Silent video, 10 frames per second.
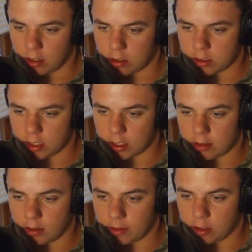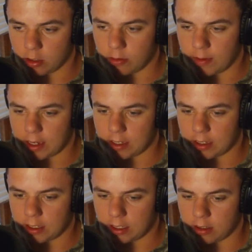Okay, let me go back
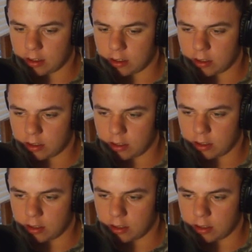in here.